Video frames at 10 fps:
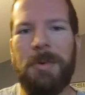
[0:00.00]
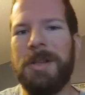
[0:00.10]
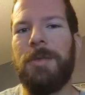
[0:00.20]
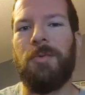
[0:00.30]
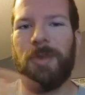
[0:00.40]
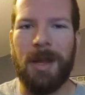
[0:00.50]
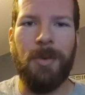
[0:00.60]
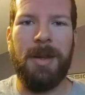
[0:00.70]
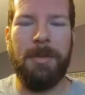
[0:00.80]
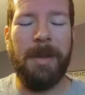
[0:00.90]
It wasn't right
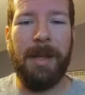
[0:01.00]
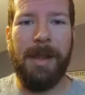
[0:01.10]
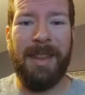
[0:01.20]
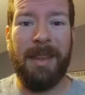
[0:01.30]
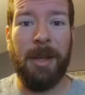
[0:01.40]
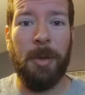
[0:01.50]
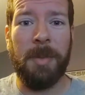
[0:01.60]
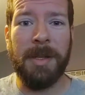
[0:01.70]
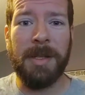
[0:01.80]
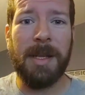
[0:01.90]
when it immediately
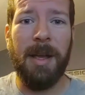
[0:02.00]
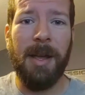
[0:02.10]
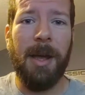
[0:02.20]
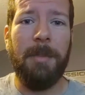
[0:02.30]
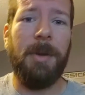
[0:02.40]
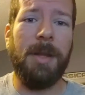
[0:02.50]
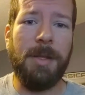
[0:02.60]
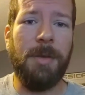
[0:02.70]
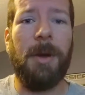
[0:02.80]
opened, but they do